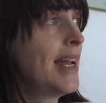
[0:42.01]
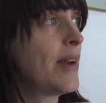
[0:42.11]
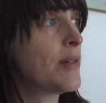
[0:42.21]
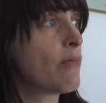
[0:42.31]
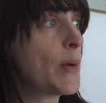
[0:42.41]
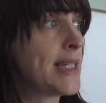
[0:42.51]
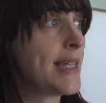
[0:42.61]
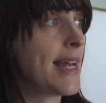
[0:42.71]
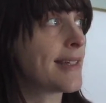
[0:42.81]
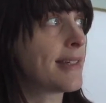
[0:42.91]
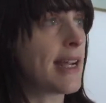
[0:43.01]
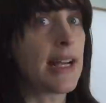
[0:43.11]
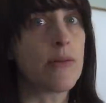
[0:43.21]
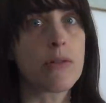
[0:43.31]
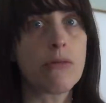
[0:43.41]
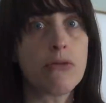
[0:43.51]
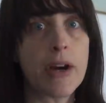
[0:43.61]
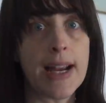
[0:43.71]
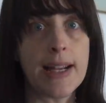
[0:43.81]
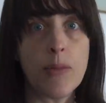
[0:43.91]
It was windy yesterday and it was a
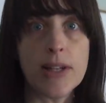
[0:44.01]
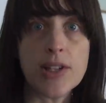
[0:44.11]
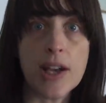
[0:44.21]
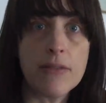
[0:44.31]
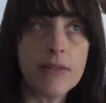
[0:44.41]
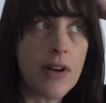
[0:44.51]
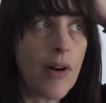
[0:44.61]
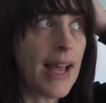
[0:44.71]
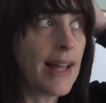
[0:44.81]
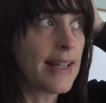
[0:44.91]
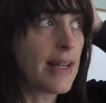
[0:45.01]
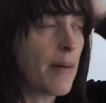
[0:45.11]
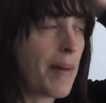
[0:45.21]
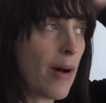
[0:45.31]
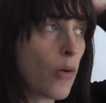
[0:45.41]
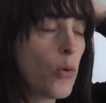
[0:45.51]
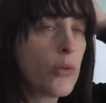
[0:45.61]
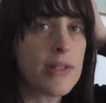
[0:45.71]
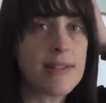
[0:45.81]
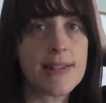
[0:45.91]
really windy overnight. And then at about
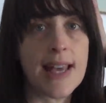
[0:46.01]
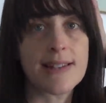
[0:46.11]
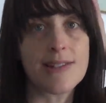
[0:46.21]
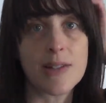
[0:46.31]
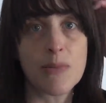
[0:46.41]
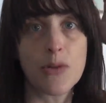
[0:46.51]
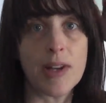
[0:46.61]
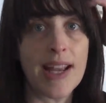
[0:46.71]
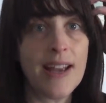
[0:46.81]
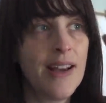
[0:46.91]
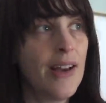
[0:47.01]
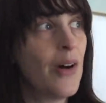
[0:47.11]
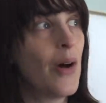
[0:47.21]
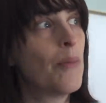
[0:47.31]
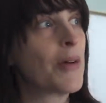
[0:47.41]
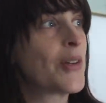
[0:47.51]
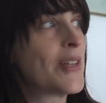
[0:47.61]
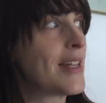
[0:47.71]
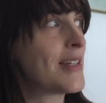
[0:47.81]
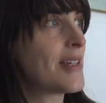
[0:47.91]
quarter to six this morning, oh my
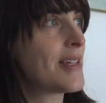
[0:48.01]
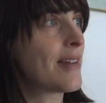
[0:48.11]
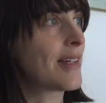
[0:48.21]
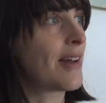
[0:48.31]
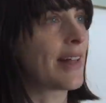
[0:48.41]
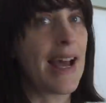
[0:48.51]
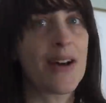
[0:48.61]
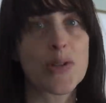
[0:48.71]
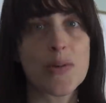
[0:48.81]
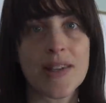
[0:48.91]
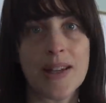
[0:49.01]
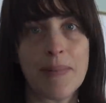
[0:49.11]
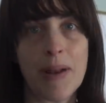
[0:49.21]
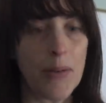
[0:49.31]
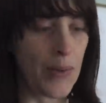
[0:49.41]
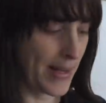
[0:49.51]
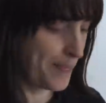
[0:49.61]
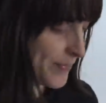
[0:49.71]
goodness, it sounded like the house was going to blow away.